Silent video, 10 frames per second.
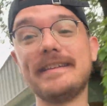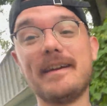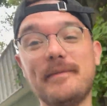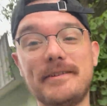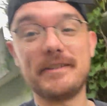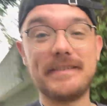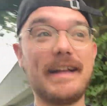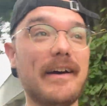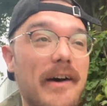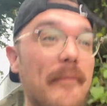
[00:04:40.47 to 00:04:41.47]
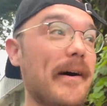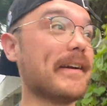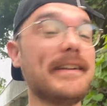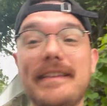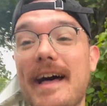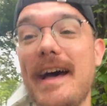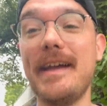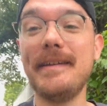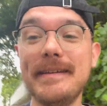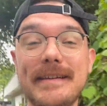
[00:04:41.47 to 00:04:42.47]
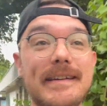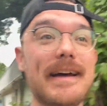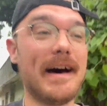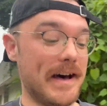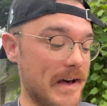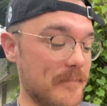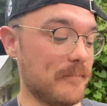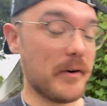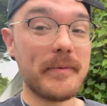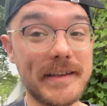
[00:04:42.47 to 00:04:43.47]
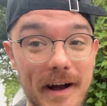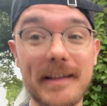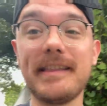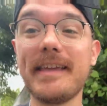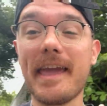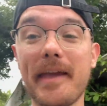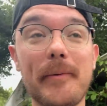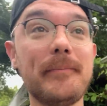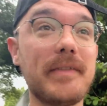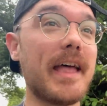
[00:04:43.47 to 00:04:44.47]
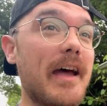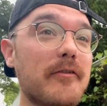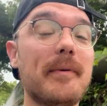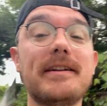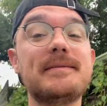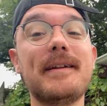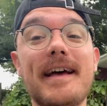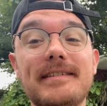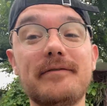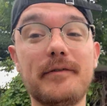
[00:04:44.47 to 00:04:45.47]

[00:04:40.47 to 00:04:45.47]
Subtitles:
damage just now. I'm not gonna lie. But we got the game that everybody's been asking